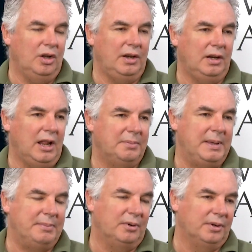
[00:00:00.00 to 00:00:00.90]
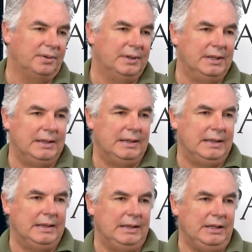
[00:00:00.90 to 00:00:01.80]
and a lot of people are,
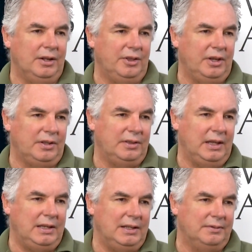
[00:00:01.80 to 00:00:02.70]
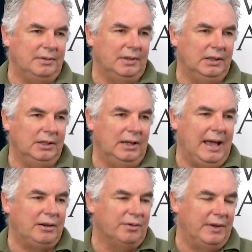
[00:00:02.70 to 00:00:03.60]
you know, they get a little
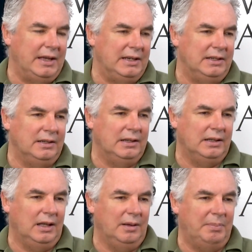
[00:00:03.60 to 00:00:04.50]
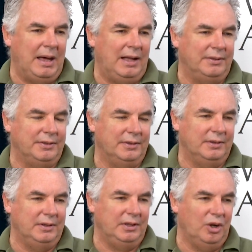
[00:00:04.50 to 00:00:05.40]
aggravated about,
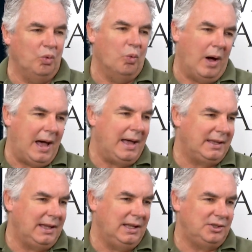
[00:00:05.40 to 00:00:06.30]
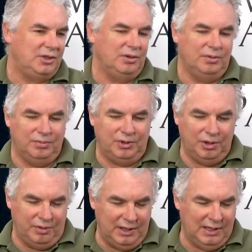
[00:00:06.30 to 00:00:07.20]
you know, why can't you
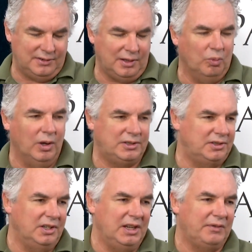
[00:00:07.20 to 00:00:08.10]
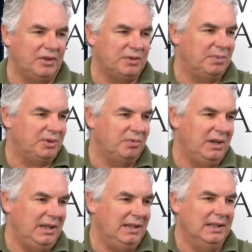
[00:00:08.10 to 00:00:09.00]
do this? And what's the difference
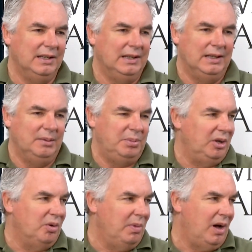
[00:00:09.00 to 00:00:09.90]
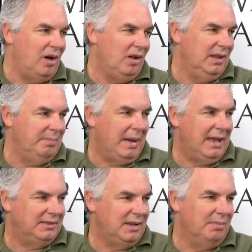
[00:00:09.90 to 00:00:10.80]
between pickleball and
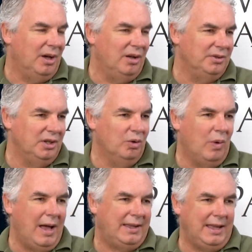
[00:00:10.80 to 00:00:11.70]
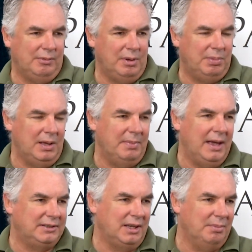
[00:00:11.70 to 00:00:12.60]
basketball? You know, why can't we play
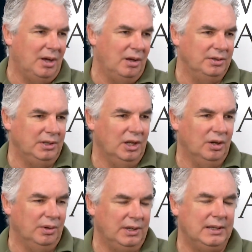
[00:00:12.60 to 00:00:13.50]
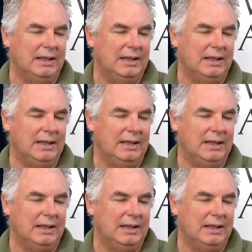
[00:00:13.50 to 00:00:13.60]
basketball? You know, and